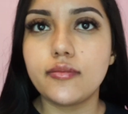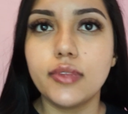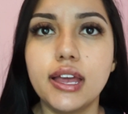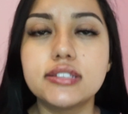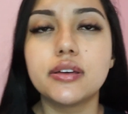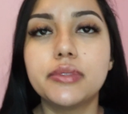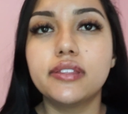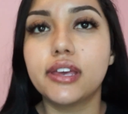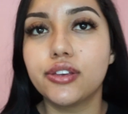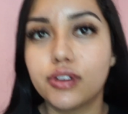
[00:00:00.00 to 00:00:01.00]
And something
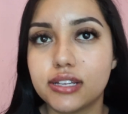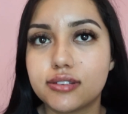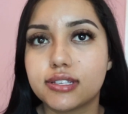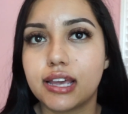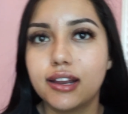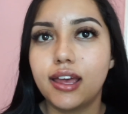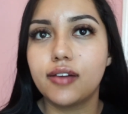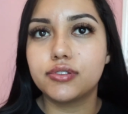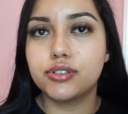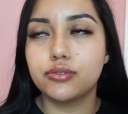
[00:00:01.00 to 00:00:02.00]
that you guys just kind of
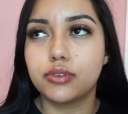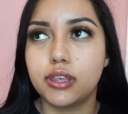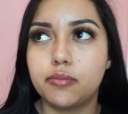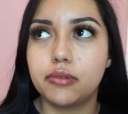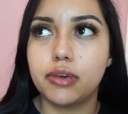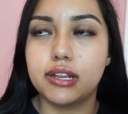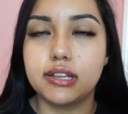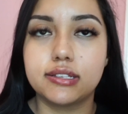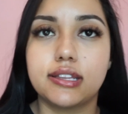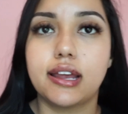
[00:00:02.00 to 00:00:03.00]
have to keep in mind
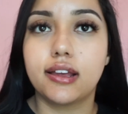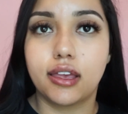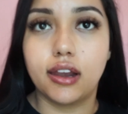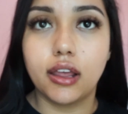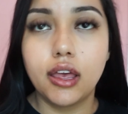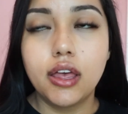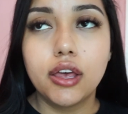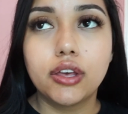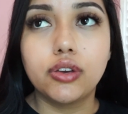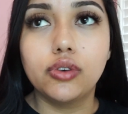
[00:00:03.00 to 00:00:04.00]
is that, again,
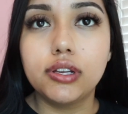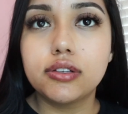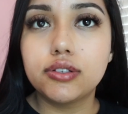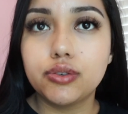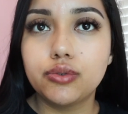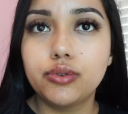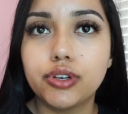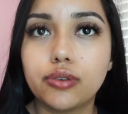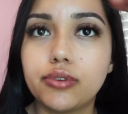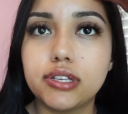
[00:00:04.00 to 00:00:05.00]
you need to do
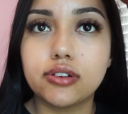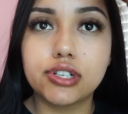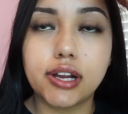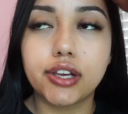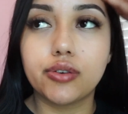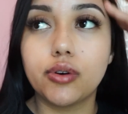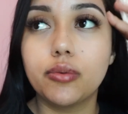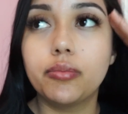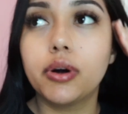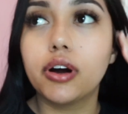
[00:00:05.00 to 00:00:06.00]
your research on your
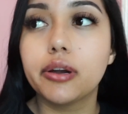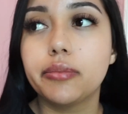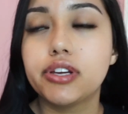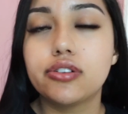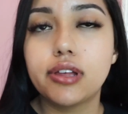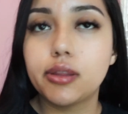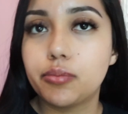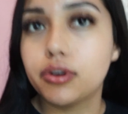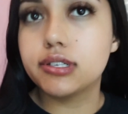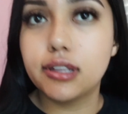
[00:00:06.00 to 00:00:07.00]
own part. Make sure that the
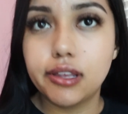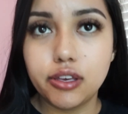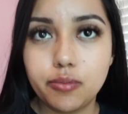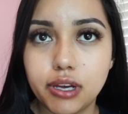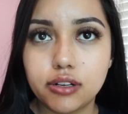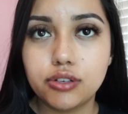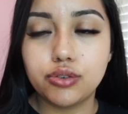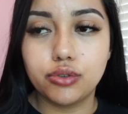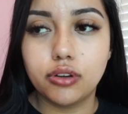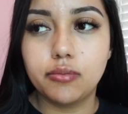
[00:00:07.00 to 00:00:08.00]
person that you pick to
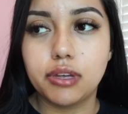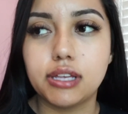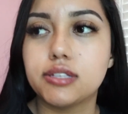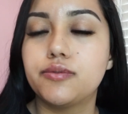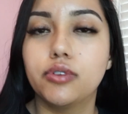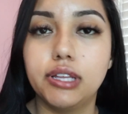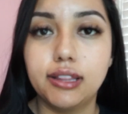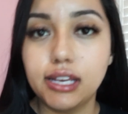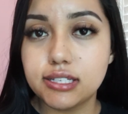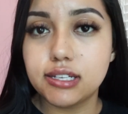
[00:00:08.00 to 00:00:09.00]
do them is fully
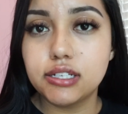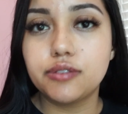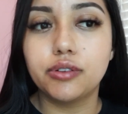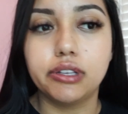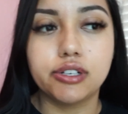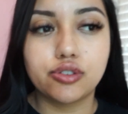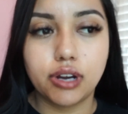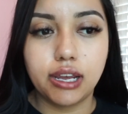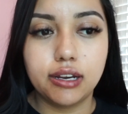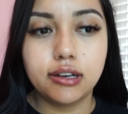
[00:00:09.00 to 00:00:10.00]
licensed, fully
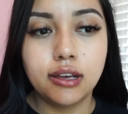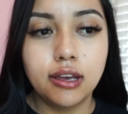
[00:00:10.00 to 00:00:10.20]
trained.